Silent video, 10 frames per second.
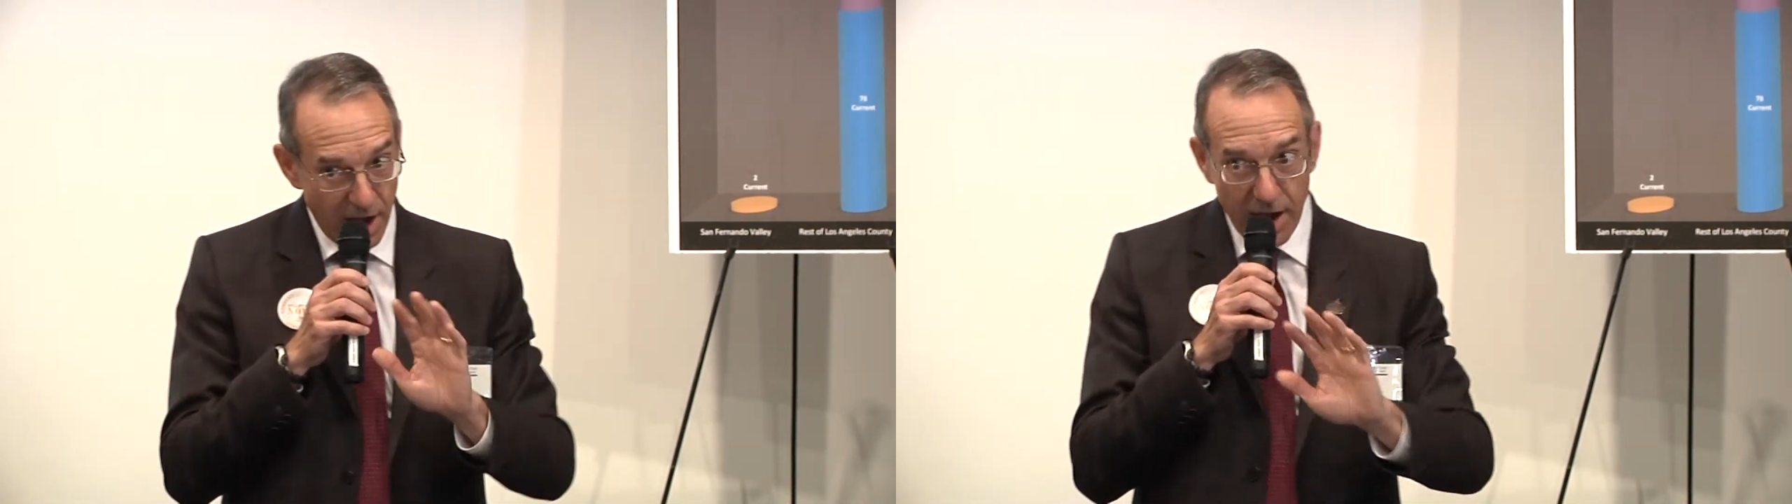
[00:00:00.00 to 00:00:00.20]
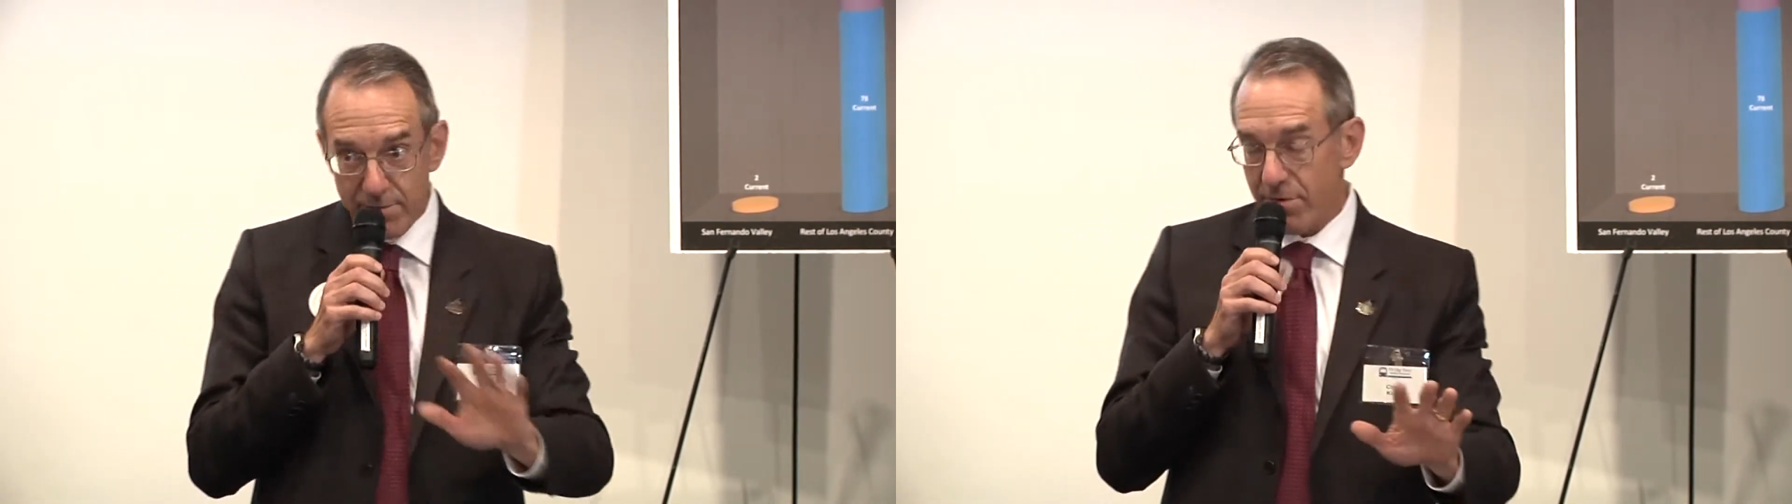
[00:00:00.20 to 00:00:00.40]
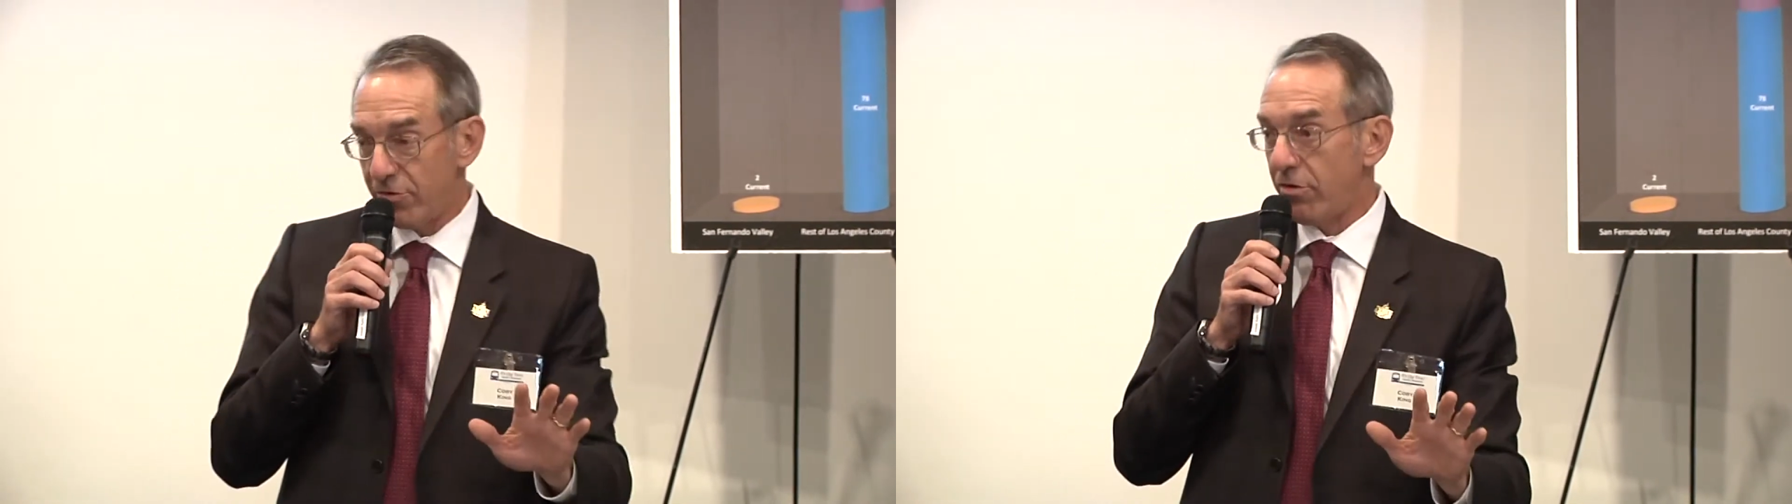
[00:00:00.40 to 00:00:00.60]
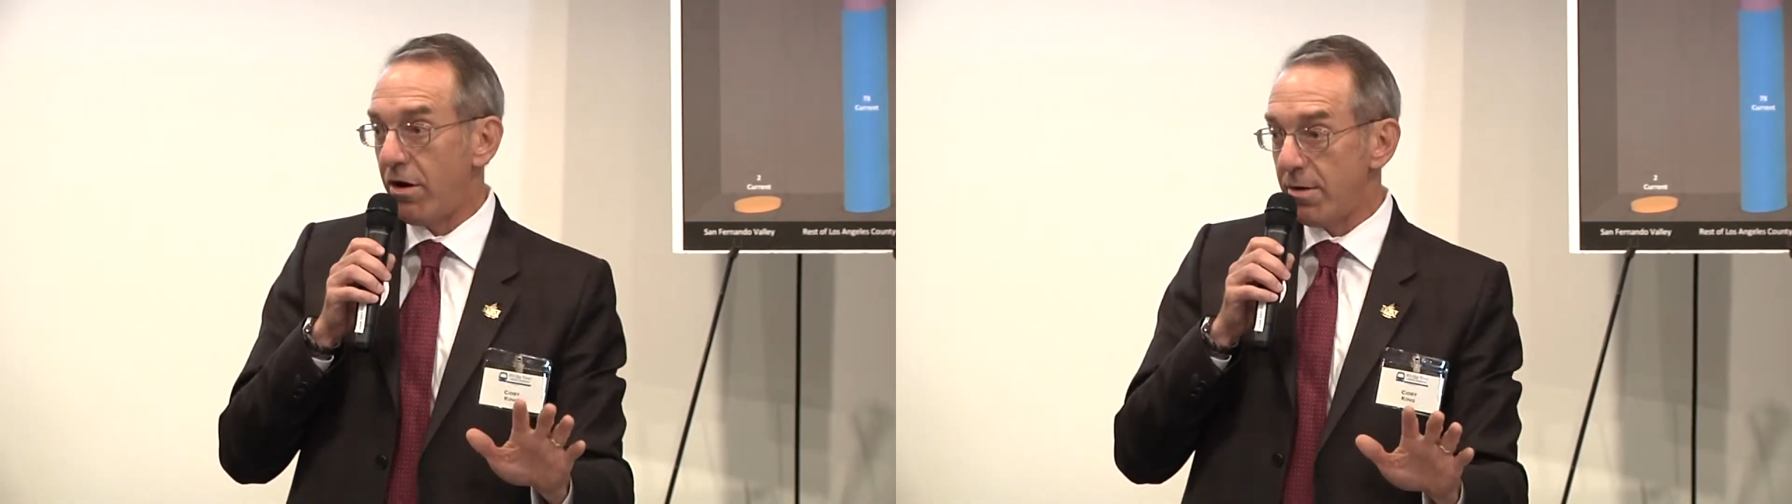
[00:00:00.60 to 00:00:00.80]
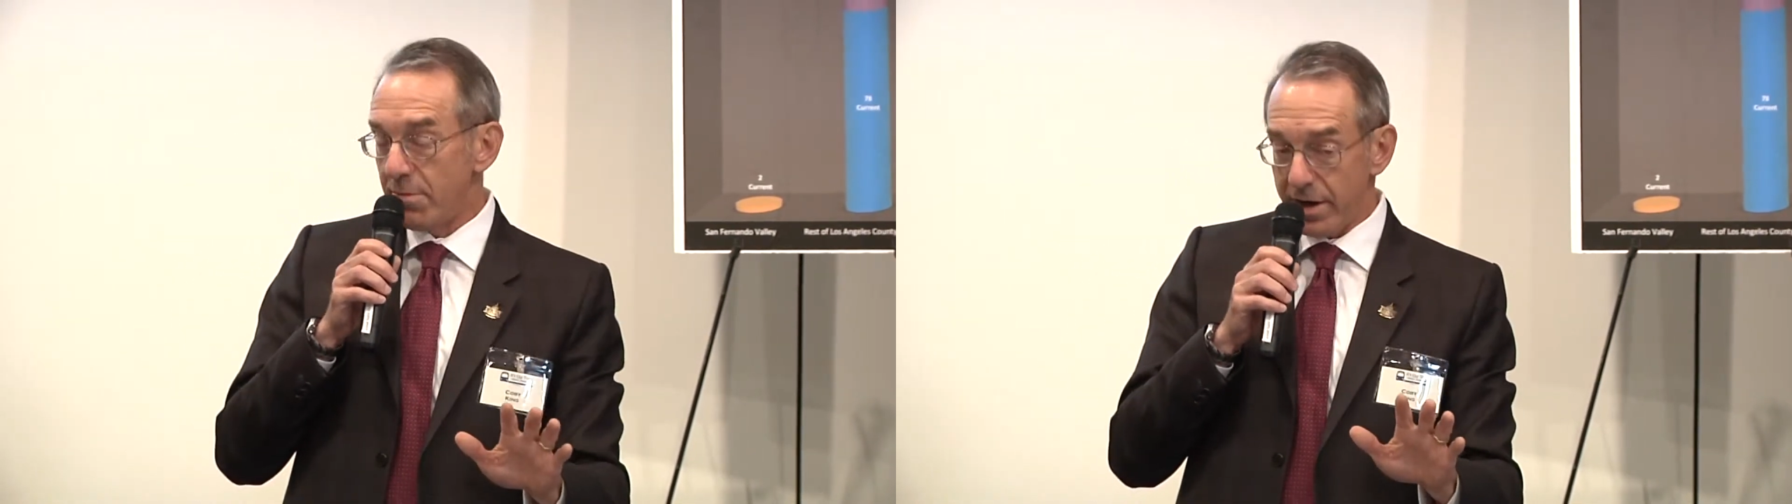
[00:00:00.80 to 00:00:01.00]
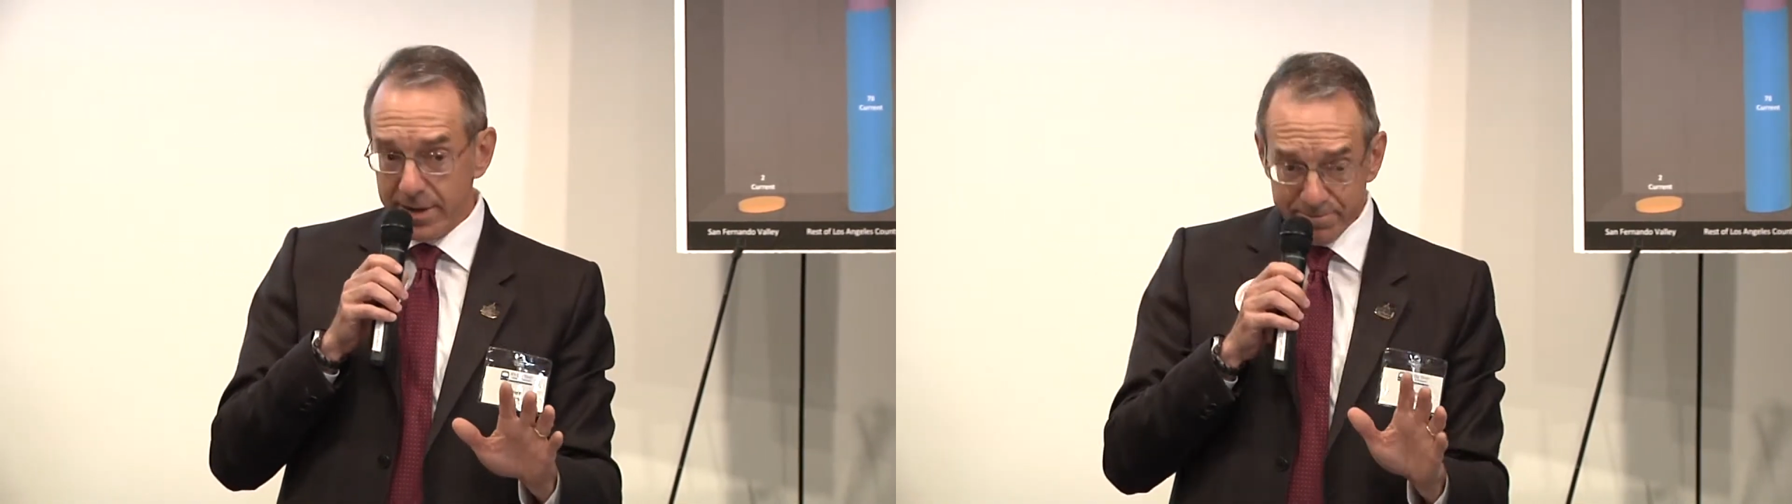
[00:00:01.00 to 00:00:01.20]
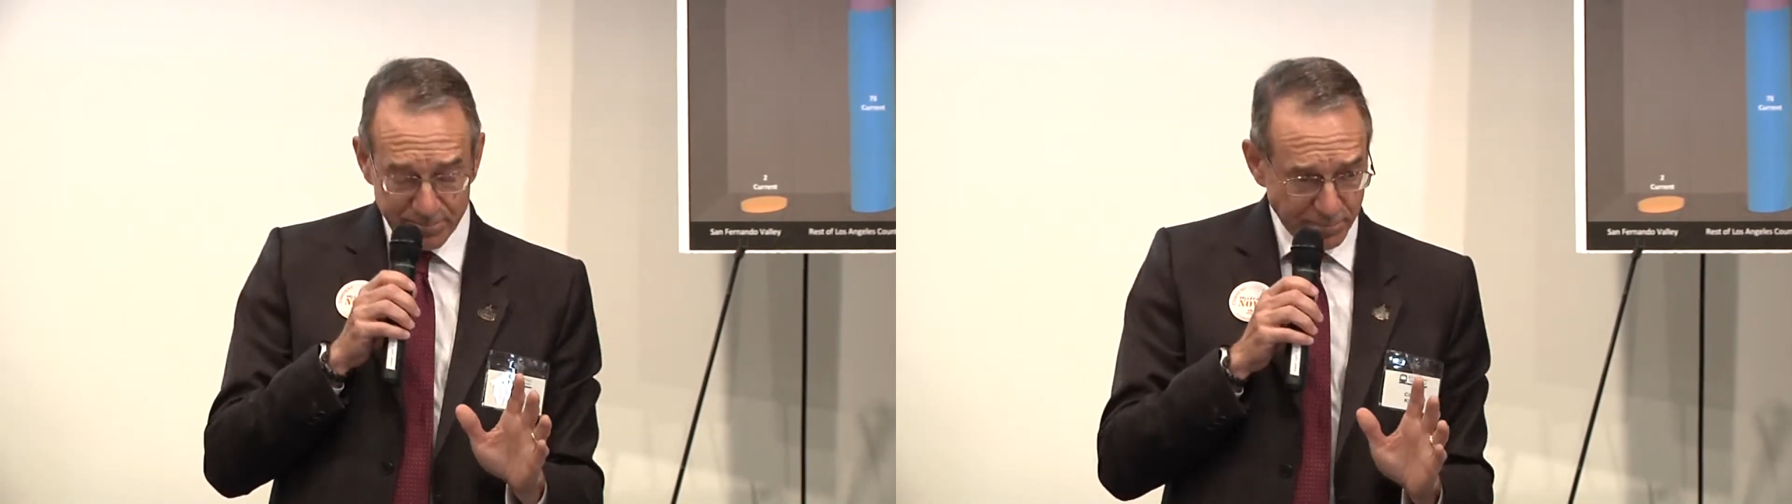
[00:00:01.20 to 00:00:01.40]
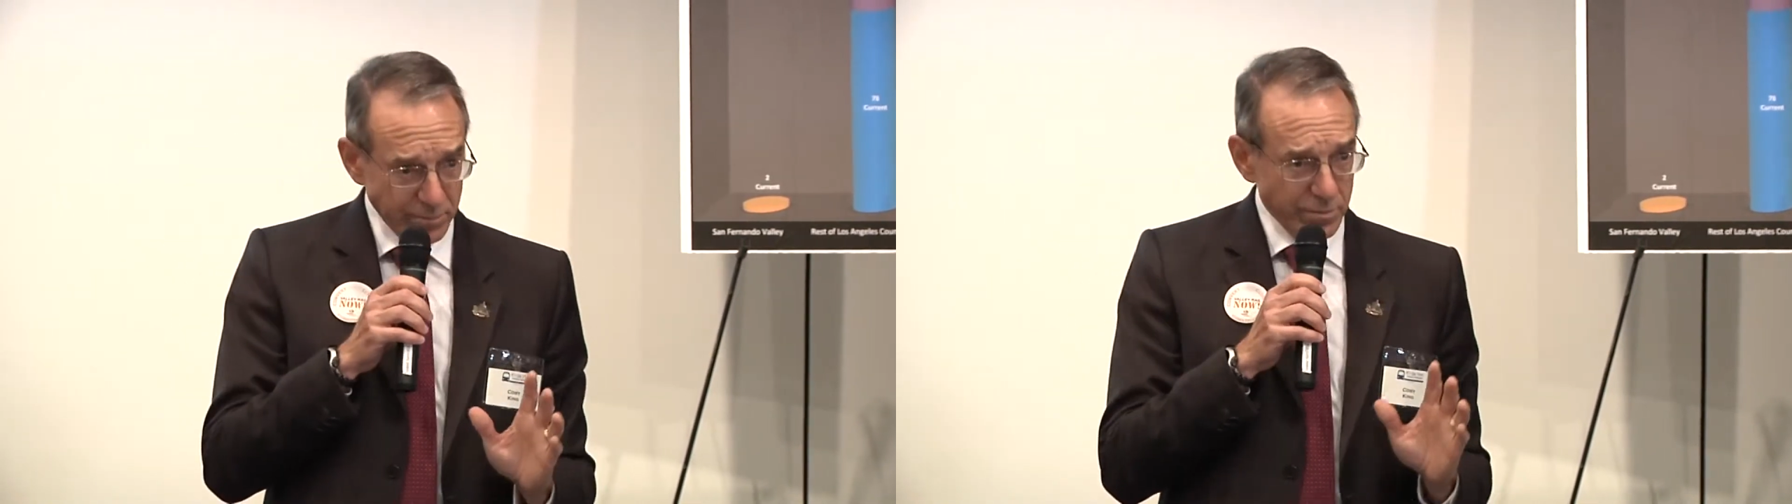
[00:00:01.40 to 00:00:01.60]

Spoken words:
not Measure R money.